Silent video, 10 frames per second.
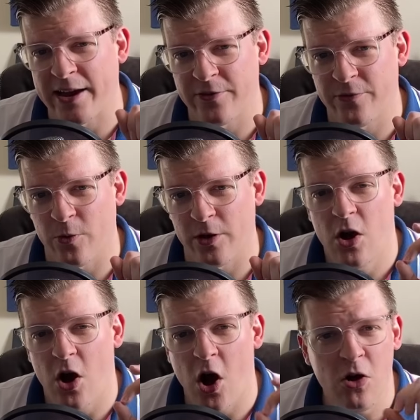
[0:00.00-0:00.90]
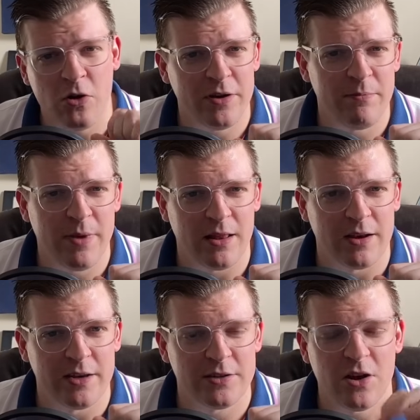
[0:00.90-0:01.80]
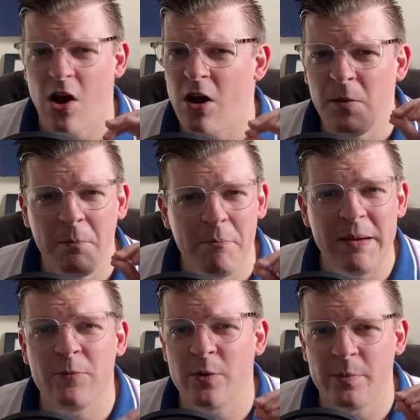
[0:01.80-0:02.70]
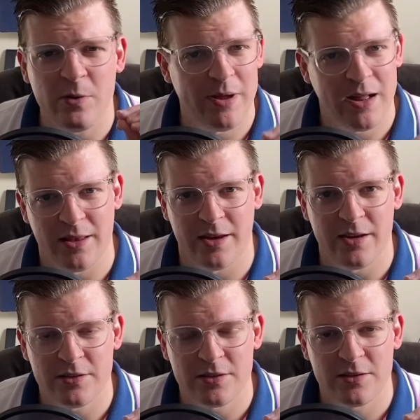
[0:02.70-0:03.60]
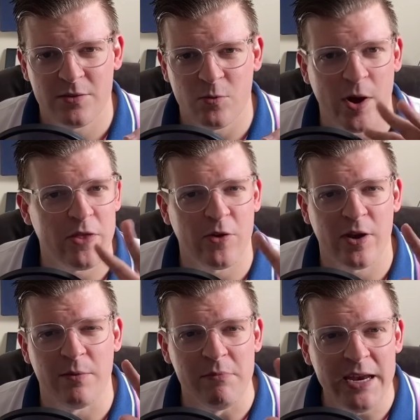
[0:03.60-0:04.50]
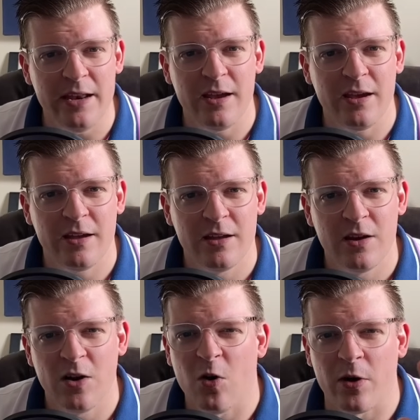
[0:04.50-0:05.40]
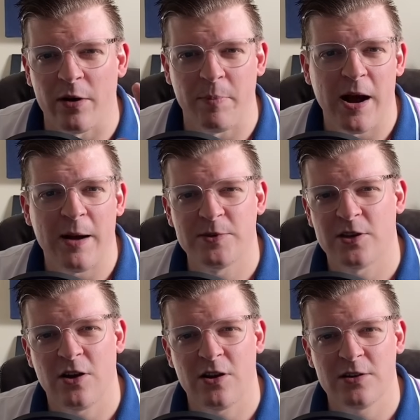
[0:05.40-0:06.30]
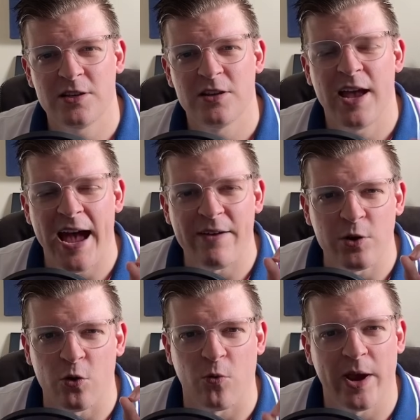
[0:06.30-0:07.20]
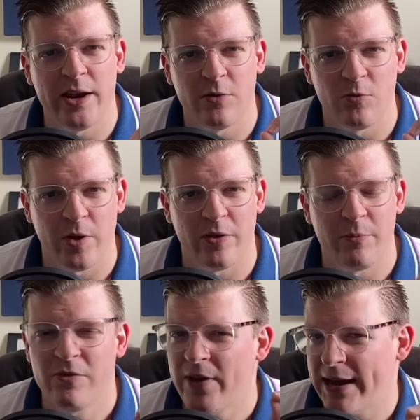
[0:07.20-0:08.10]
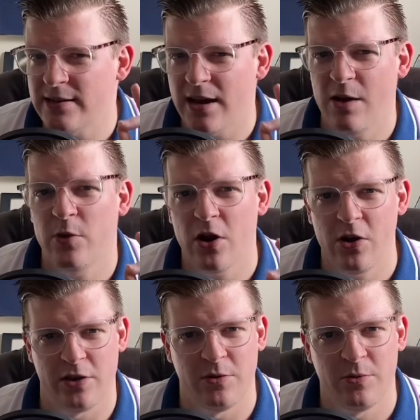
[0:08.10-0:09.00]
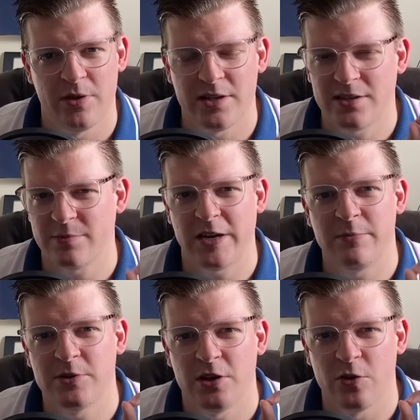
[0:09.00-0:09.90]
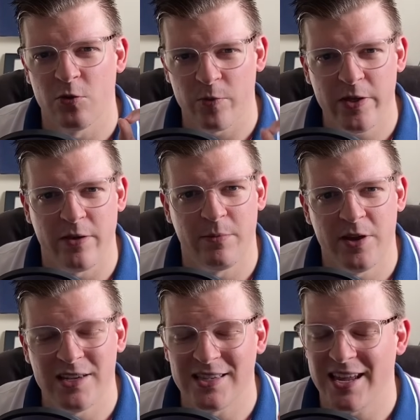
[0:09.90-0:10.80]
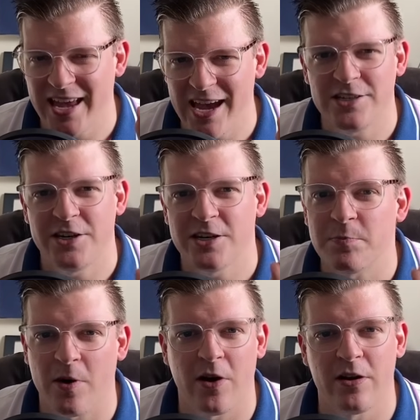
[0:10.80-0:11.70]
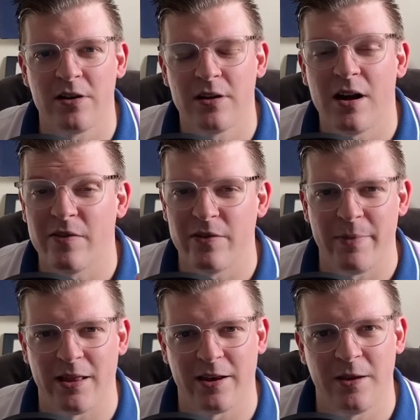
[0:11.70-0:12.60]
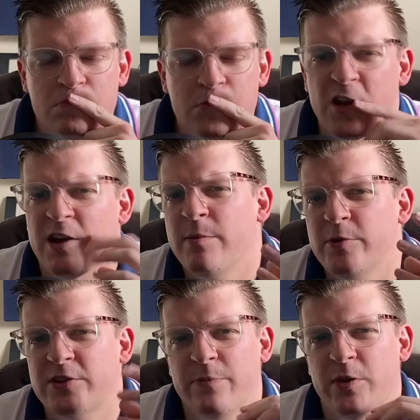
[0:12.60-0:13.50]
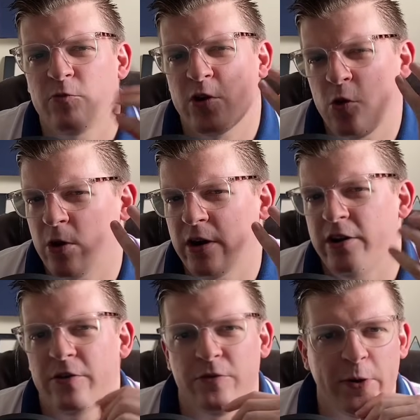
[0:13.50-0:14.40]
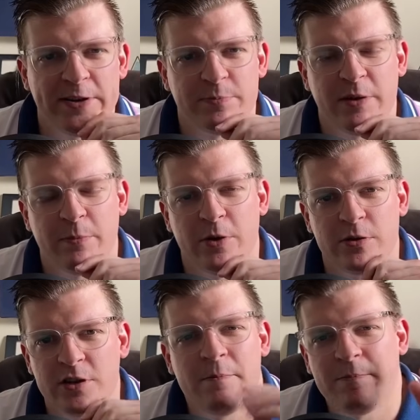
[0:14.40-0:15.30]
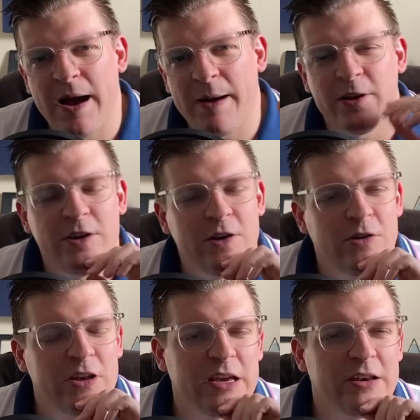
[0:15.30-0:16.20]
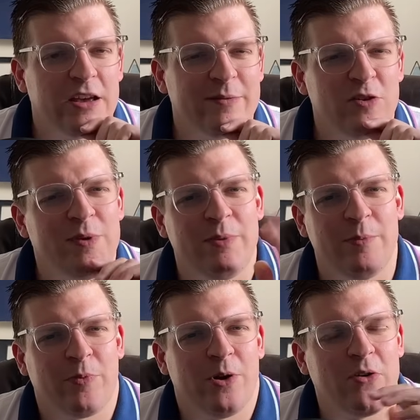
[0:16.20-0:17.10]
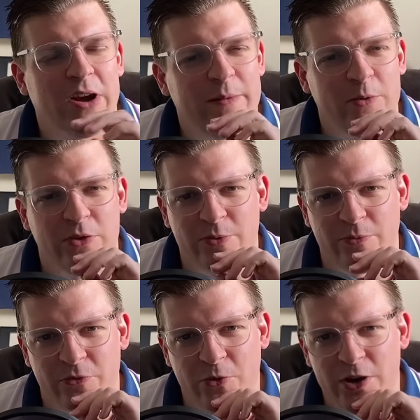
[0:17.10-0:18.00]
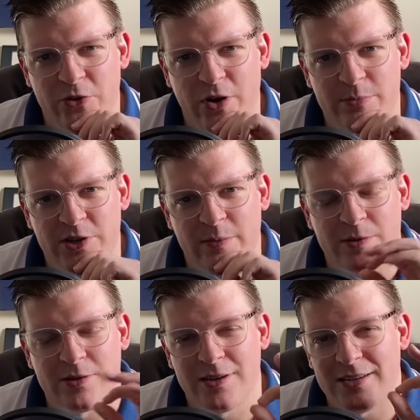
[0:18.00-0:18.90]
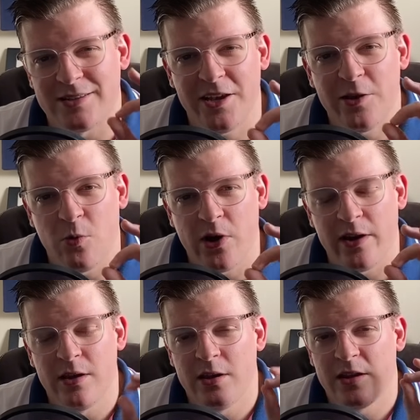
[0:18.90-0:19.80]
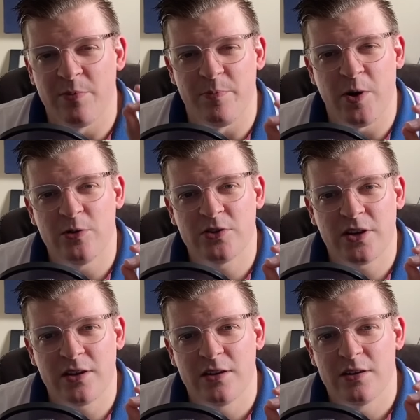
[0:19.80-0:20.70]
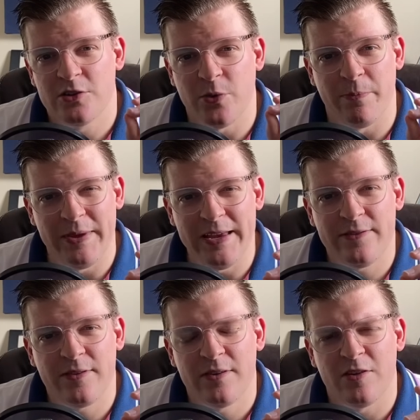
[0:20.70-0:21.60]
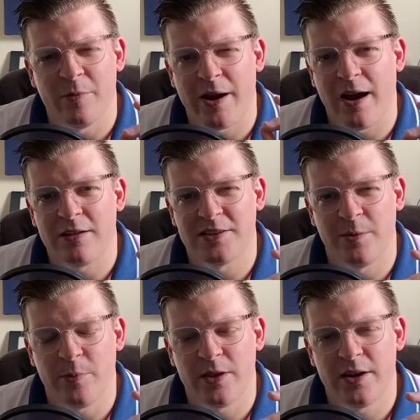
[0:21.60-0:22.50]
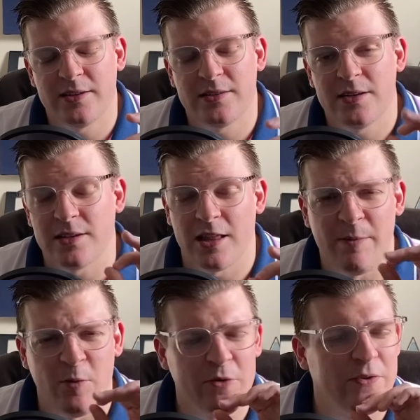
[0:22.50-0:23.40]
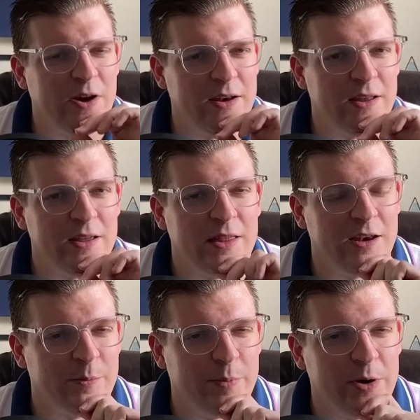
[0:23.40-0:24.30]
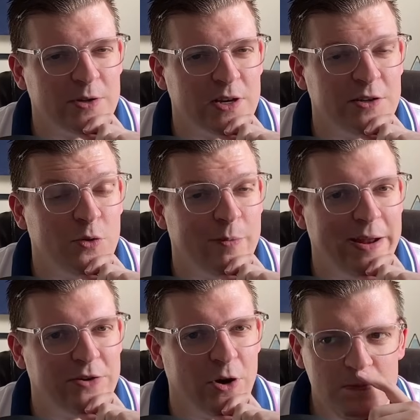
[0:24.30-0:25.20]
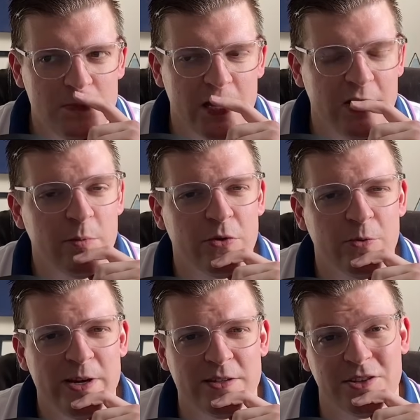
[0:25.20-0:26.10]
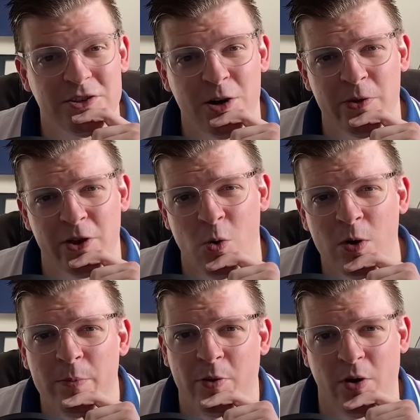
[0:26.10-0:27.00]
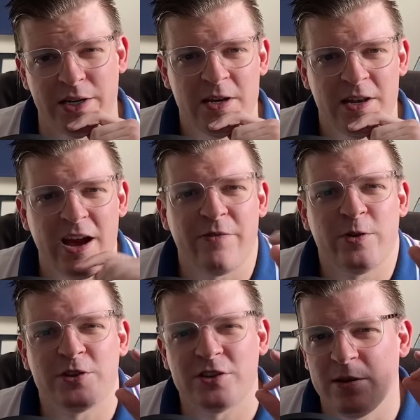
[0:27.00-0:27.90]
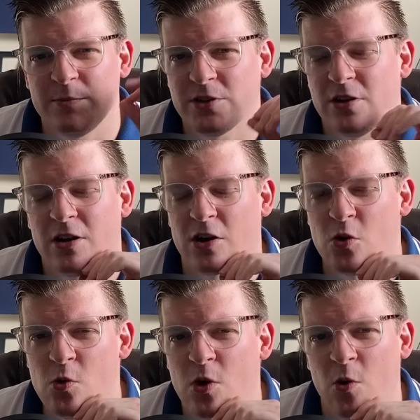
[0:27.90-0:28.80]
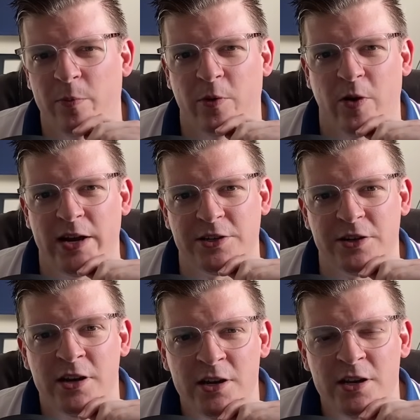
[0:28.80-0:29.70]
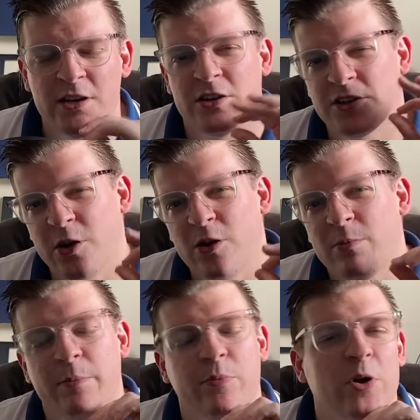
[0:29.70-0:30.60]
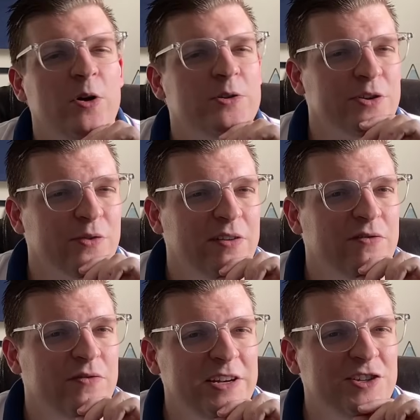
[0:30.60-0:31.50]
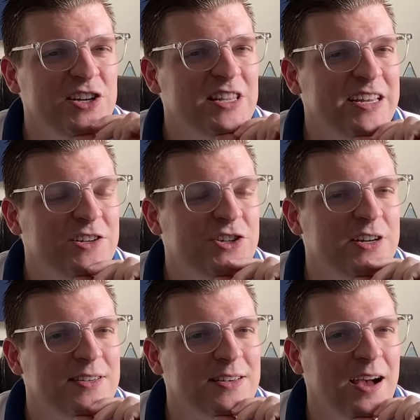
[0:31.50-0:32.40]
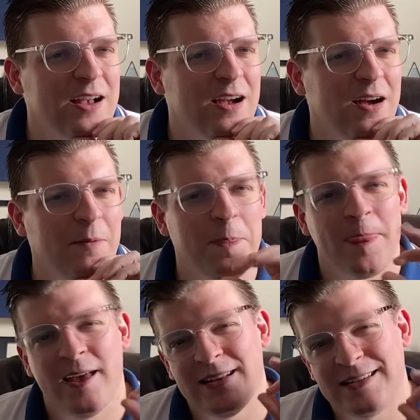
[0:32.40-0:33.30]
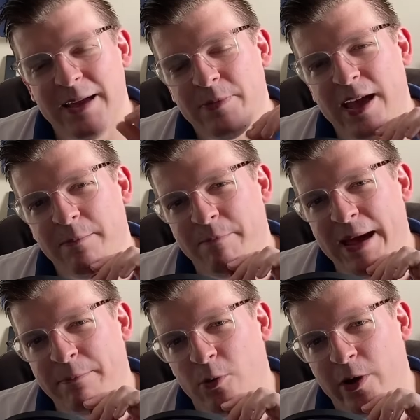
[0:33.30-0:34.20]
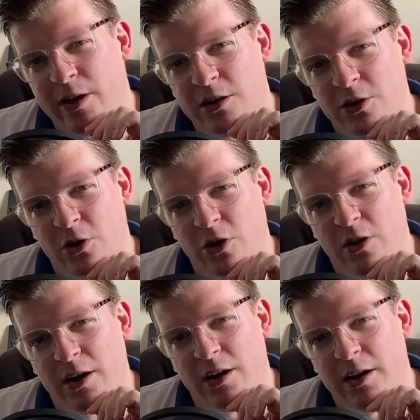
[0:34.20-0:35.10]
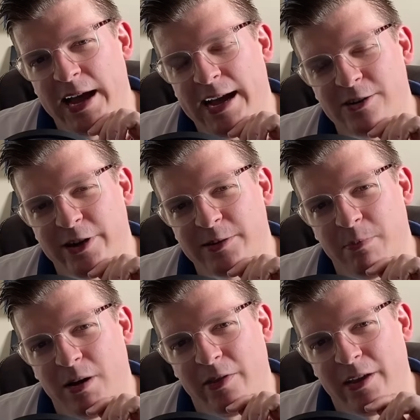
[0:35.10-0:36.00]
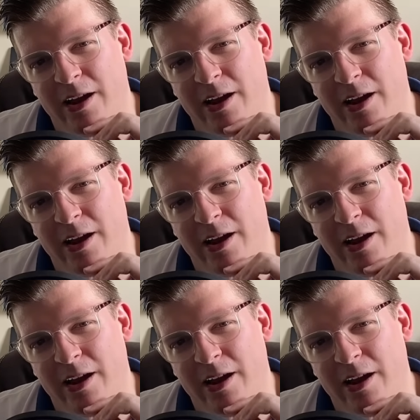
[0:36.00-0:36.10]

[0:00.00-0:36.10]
for you: all good melodies, all memorable melodies, whether in media or in pop songs, have a great rhythm. In fact, I would argue that sometimes the rhythm is the catchiest part of a melody. Come up with something, record it into your voice memos, pop it into your DAW, maybe program it with some free drum samples, because I'll tell you what, composing to a beat, no matter how simple it is a lot more fun than composing to a metronome. And number 3 is to start with a chord progression. Now, if you're stumped on a cool chord progression, just go to my bros over at vgleadsheets.com. Type that bad boy into your address bar there,